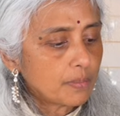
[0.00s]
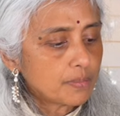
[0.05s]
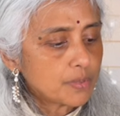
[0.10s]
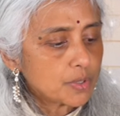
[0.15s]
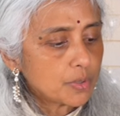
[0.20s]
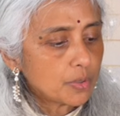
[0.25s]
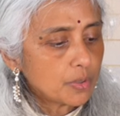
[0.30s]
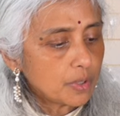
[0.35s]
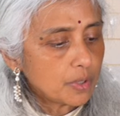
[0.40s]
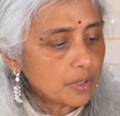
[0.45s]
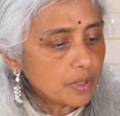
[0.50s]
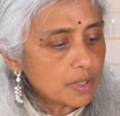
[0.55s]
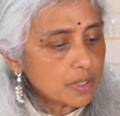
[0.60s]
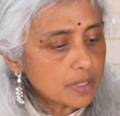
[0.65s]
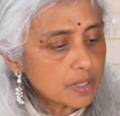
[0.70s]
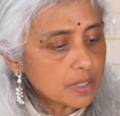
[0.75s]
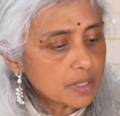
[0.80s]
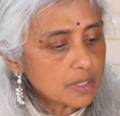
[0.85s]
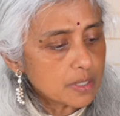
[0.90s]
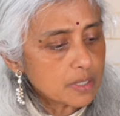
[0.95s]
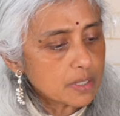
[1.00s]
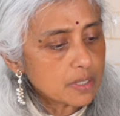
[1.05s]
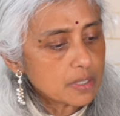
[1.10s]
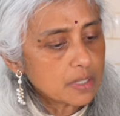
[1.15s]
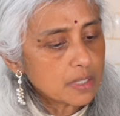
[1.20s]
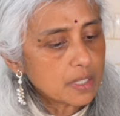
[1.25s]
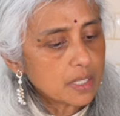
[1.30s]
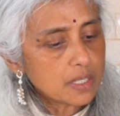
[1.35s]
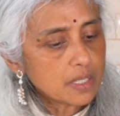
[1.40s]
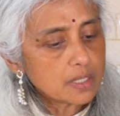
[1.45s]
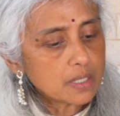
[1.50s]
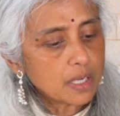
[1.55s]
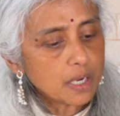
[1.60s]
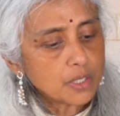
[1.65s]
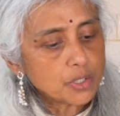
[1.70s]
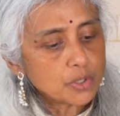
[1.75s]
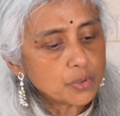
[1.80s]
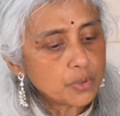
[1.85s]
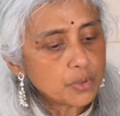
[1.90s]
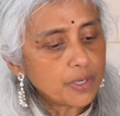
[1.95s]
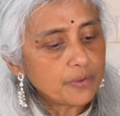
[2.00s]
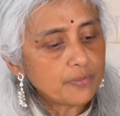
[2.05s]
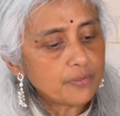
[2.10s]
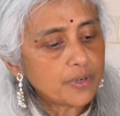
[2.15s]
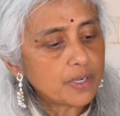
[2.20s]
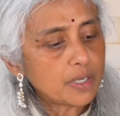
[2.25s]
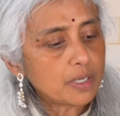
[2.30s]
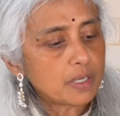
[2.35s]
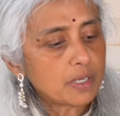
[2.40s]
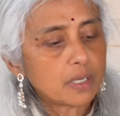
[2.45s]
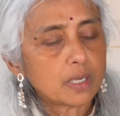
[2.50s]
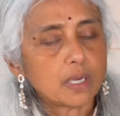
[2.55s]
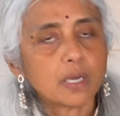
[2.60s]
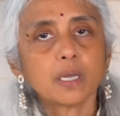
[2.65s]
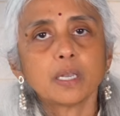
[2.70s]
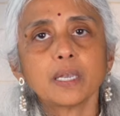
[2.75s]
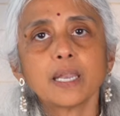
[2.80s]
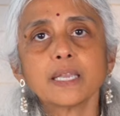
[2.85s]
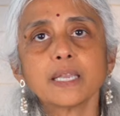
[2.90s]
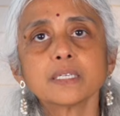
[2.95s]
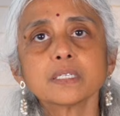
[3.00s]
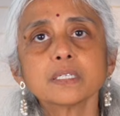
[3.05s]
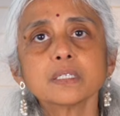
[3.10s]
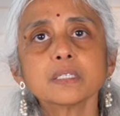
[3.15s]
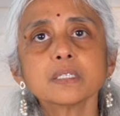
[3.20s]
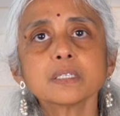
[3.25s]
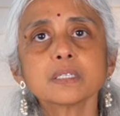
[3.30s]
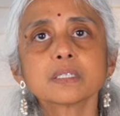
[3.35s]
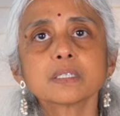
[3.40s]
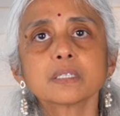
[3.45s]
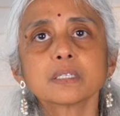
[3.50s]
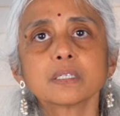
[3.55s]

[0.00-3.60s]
So these are 2 different lentils.